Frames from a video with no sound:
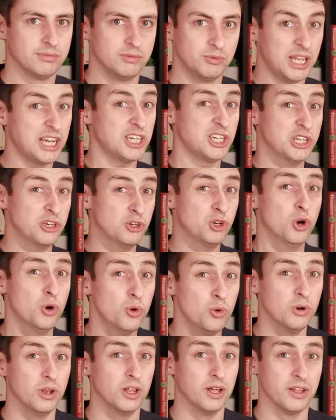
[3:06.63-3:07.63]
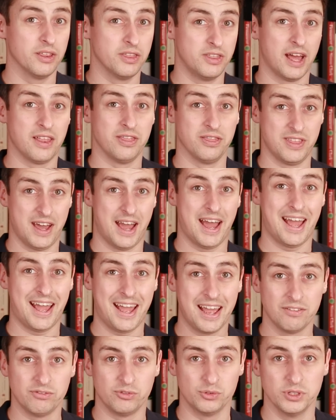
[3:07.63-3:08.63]
it was actually cooler than that
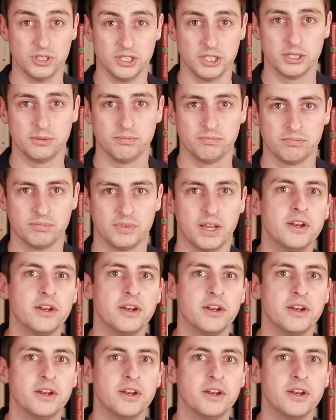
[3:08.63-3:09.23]
average.